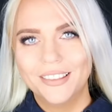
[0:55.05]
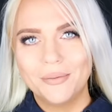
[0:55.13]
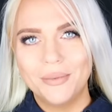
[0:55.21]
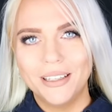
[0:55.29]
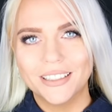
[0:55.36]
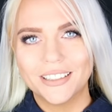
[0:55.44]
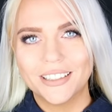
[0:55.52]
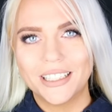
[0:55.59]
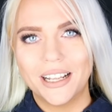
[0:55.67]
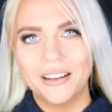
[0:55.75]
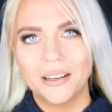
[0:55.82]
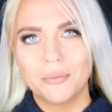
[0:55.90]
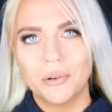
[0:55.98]
the biggest
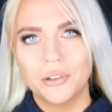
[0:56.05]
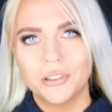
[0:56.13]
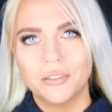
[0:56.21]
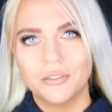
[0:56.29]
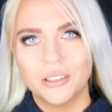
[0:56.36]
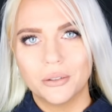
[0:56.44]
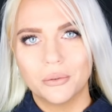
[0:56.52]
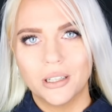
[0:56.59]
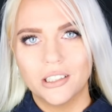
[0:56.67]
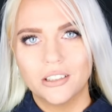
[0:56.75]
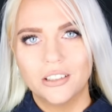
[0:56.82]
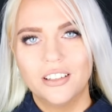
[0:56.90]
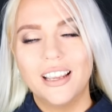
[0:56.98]
selling point of the
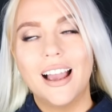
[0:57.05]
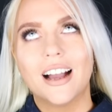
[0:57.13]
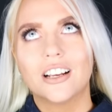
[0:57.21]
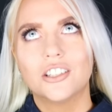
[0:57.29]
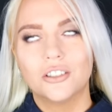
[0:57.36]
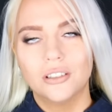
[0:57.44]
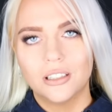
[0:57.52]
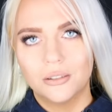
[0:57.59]
Switch, the actual